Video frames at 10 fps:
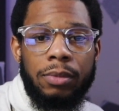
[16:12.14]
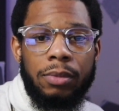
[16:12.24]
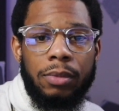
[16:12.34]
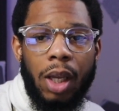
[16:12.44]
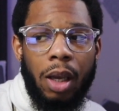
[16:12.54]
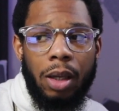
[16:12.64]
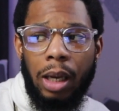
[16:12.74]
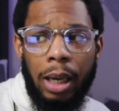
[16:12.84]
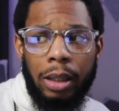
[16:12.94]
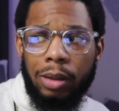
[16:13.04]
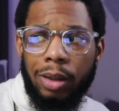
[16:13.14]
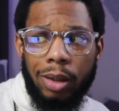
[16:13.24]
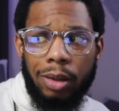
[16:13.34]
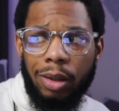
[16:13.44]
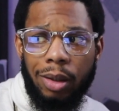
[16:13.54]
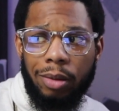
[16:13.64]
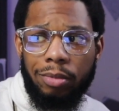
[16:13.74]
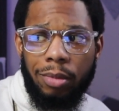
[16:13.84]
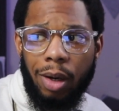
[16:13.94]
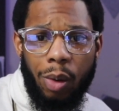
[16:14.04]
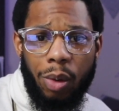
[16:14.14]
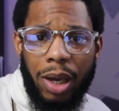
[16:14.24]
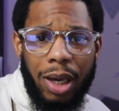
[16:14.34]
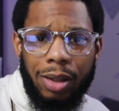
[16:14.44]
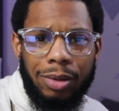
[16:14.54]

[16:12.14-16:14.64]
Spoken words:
And he like, okay.